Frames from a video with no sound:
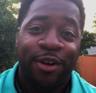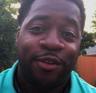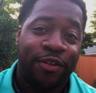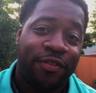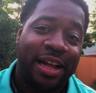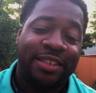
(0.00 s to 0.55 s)

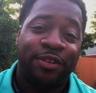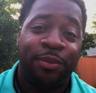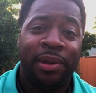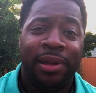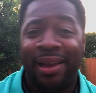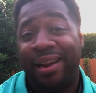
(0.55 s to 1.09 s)
for Flash Film
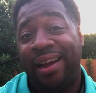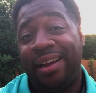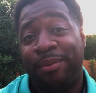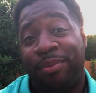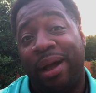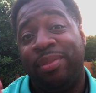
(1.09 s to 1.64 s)
Media, and I
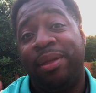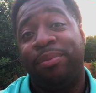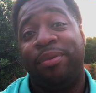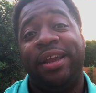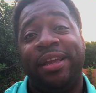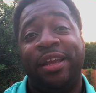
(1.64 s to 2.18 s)
am probably
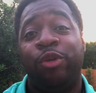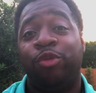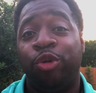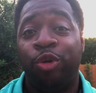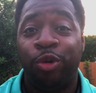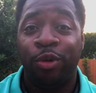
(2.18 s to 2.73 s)
breaking
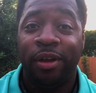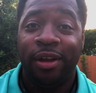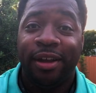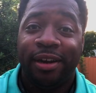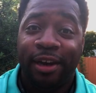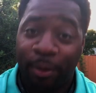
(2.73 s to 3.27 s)
rule
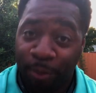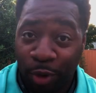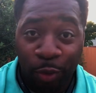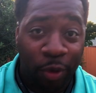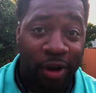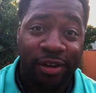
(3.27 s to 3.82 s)
number
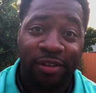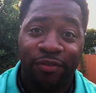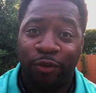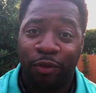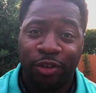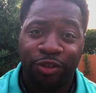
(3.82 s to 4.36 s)
one
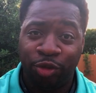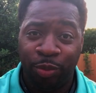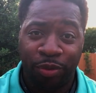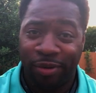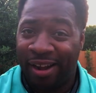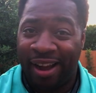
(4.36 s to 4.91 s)
for
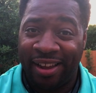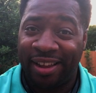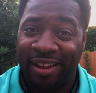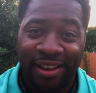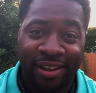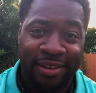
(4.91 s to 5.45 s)
super
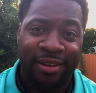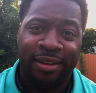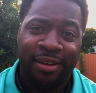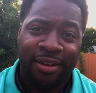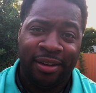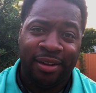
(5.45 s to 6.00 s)
high-end,
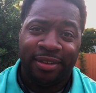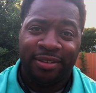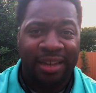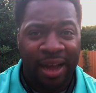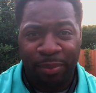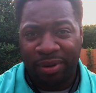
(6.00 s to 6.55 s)

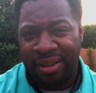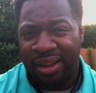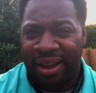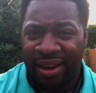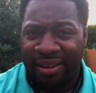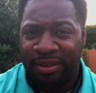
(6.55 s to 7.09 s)

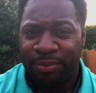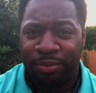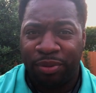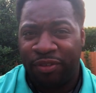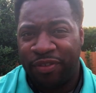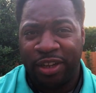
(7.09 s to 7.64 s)
top-of-the-line,
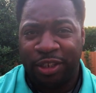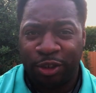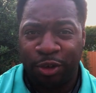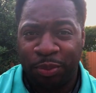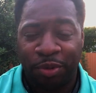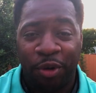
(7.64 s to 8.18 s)

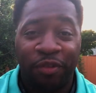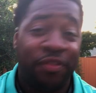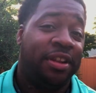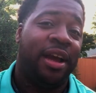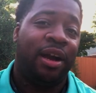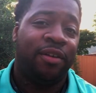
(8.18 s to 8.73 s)
professional pro
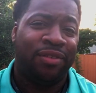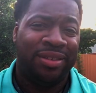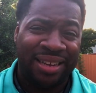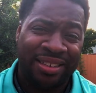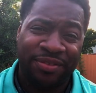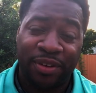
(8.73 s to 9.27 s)
videographers,
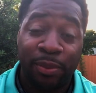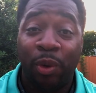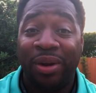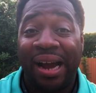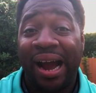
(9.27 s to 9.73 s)
and that's filming with an